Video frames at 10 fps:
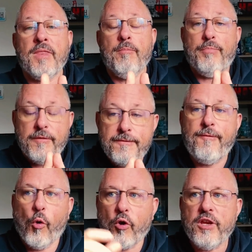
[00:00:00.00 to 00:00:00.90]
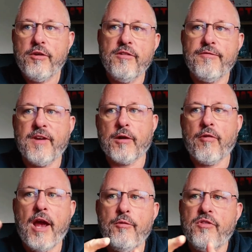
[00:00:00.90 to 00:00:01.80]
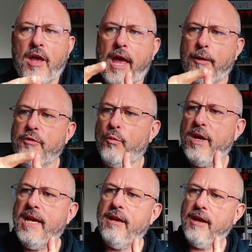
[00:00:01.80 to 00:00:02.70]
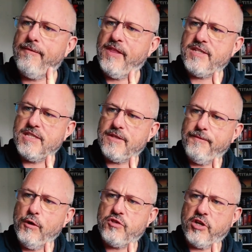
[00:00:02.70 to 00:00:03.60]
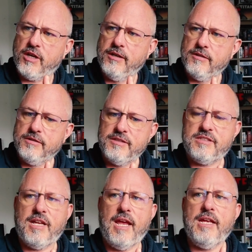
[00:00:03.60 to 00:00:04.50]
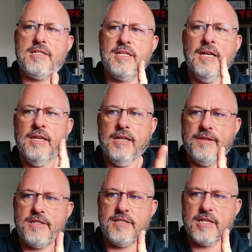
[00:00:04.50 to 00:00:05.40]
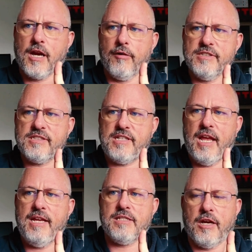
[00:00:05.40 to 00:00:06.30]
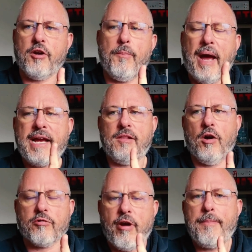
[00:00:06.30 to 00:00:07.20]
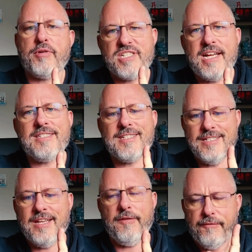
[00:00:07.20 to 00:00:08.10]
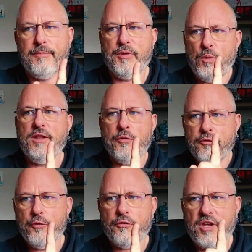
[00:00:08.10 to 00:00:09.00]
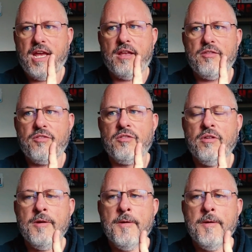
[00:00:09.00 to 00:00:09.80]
before you can figure out how do we, if this is the future state and this is the current state and our backlog represents a diff between those two states,